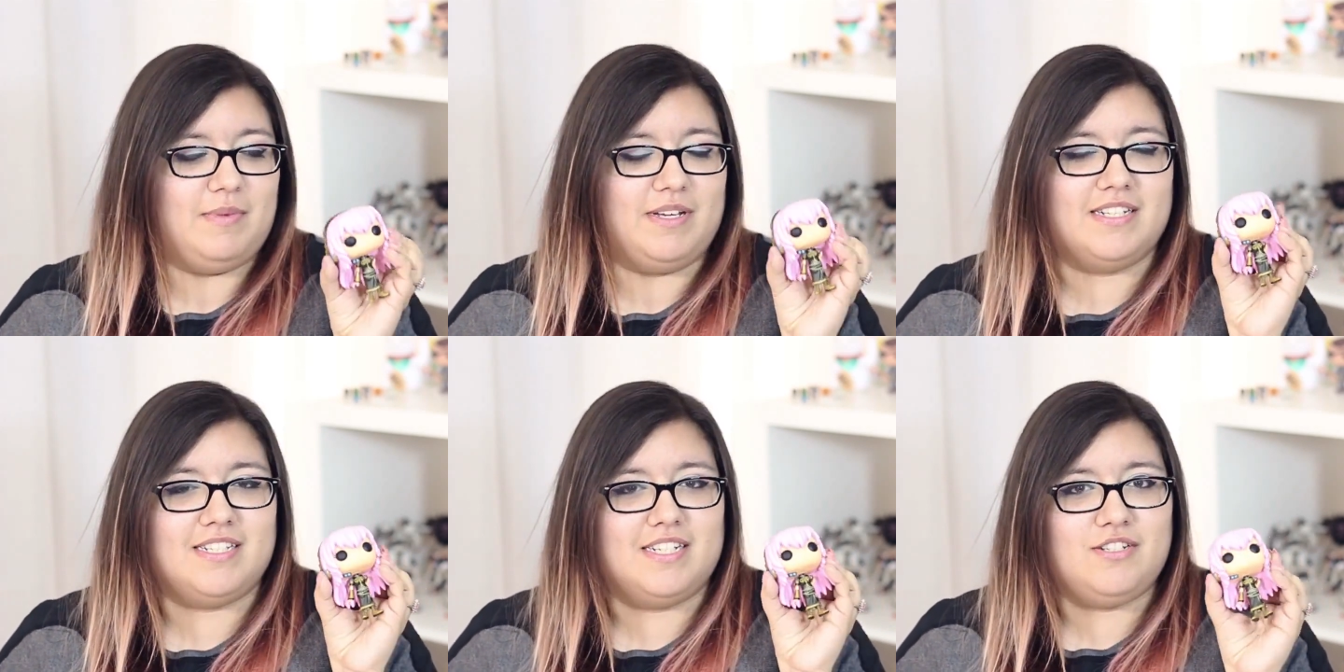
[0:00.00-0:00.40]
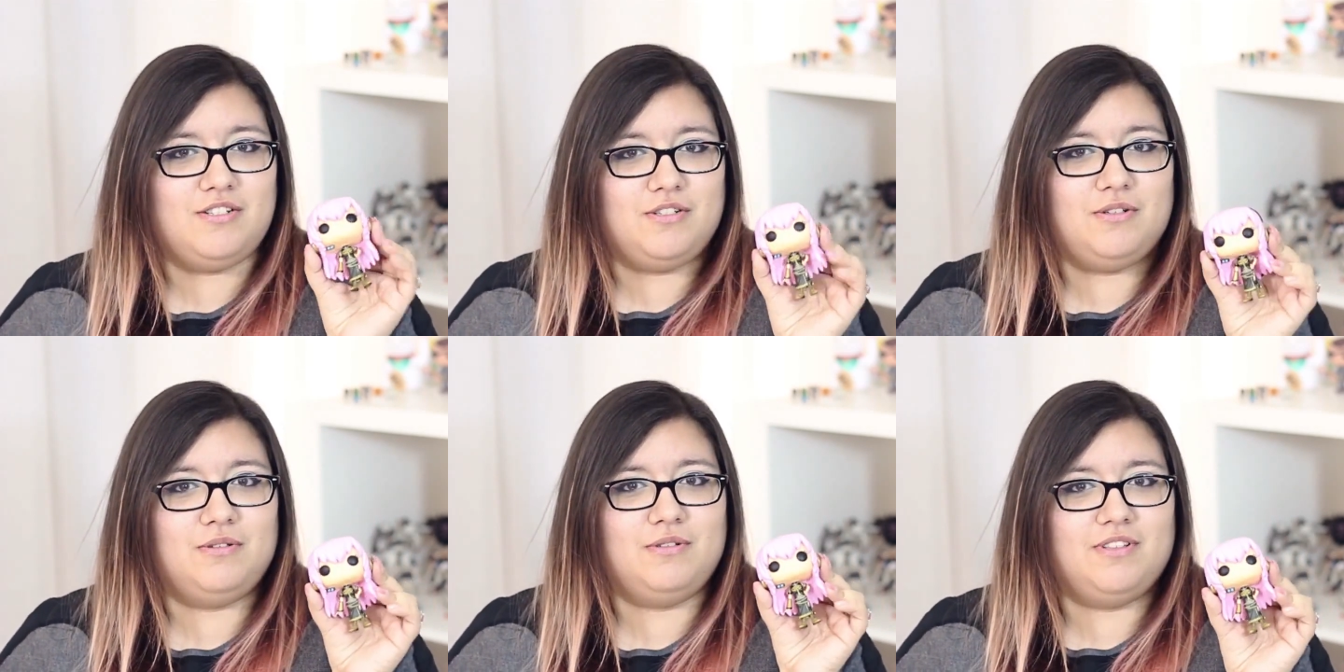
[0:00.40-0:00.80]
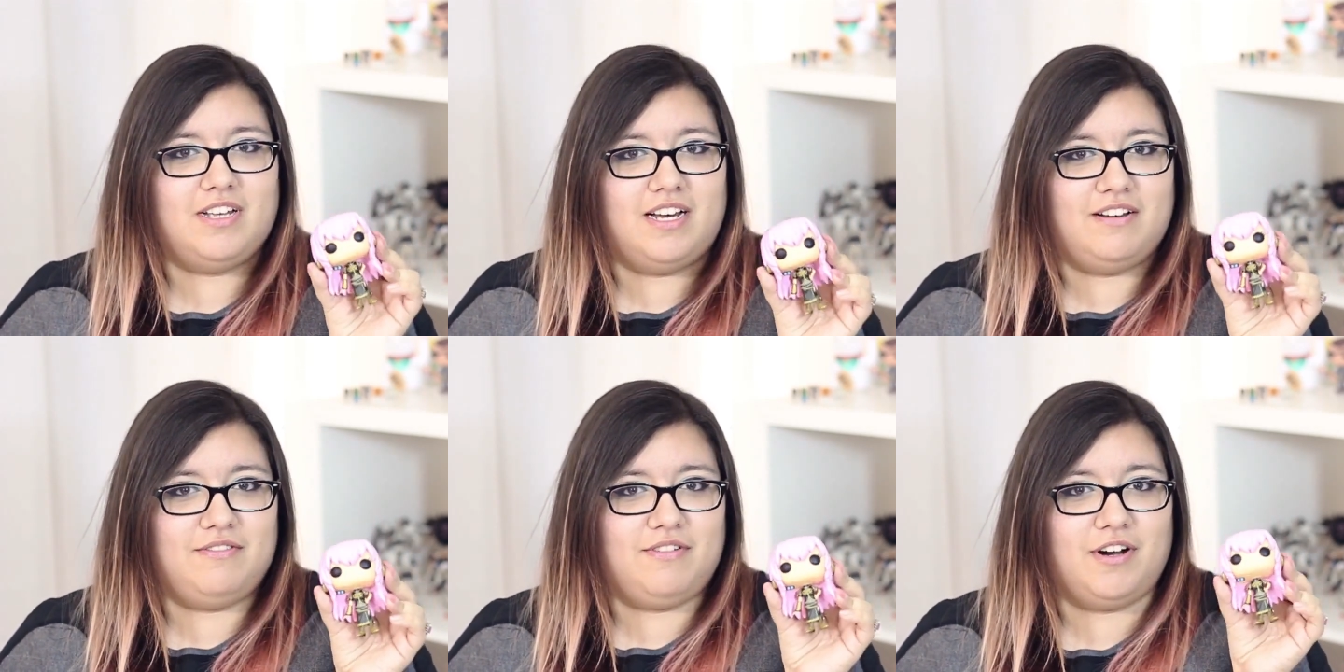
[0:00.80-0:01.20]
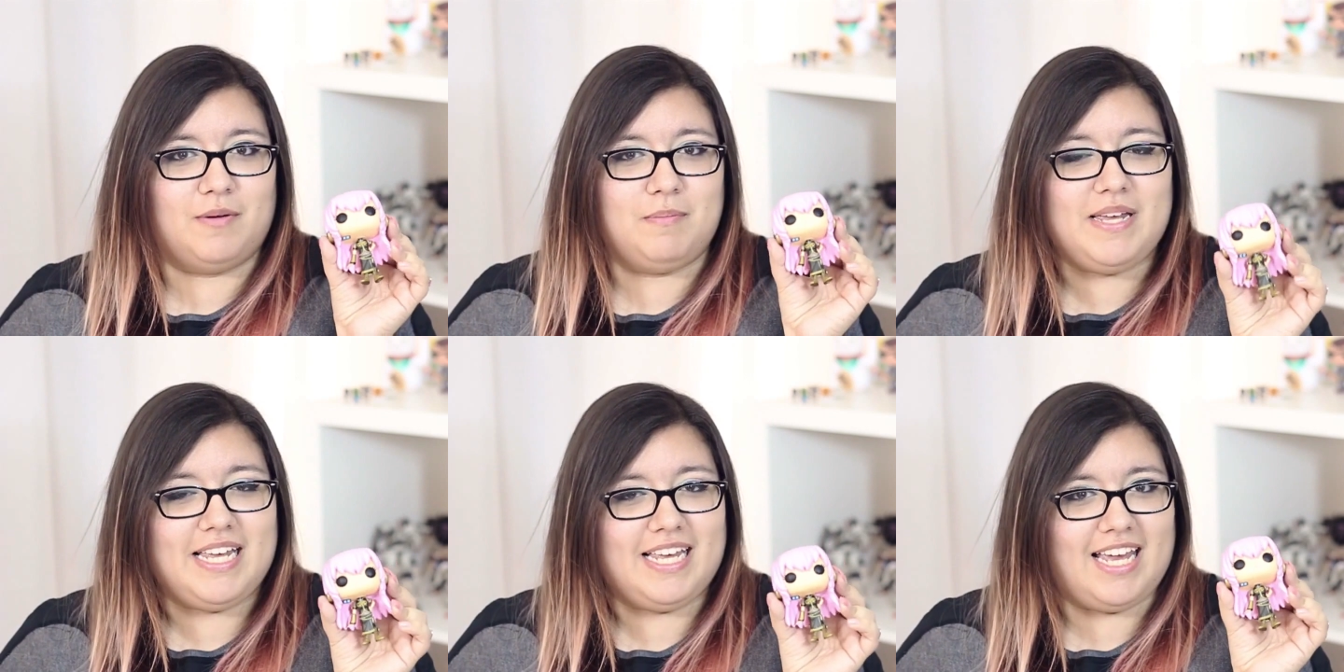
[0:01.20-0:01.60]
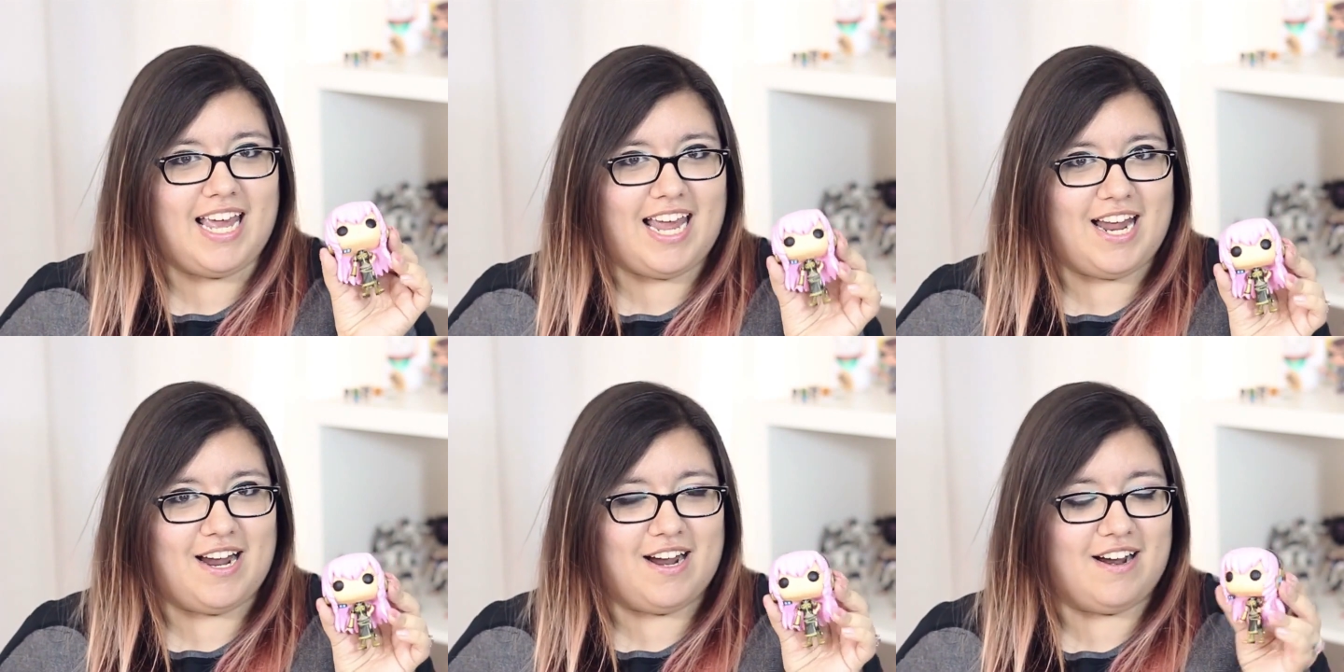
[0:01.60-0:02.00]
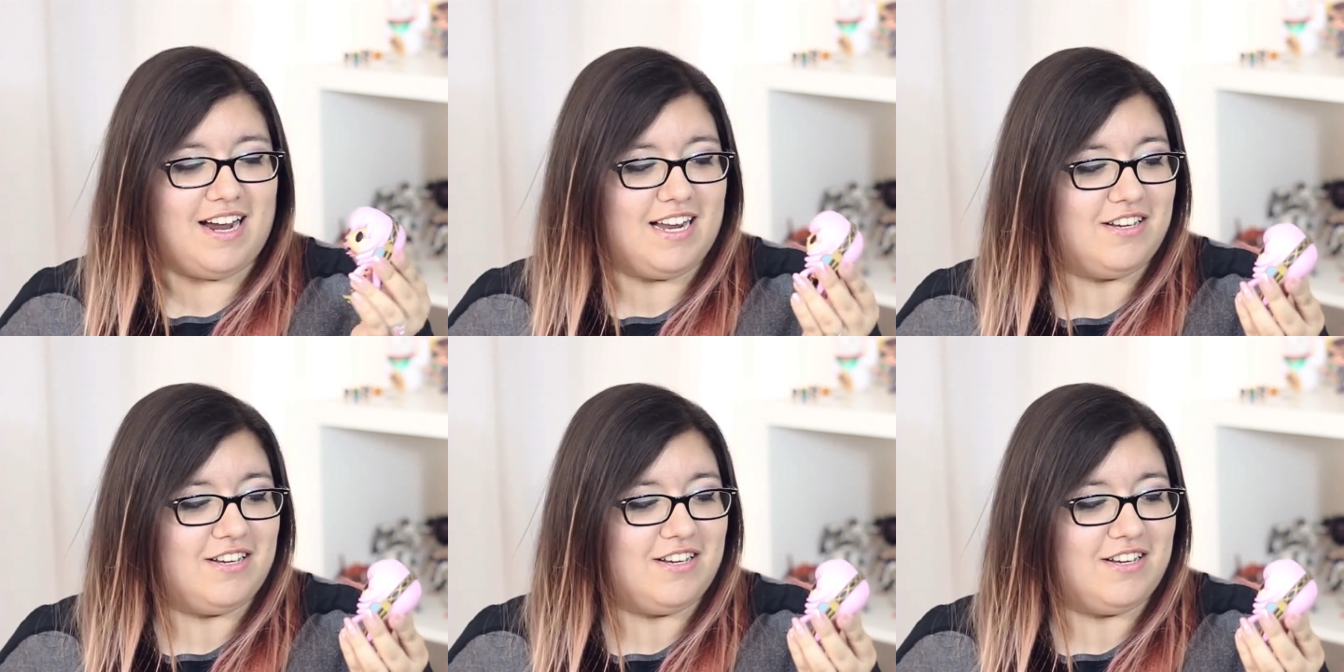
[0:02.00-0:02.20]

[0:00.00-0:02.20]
because I do love her pink hair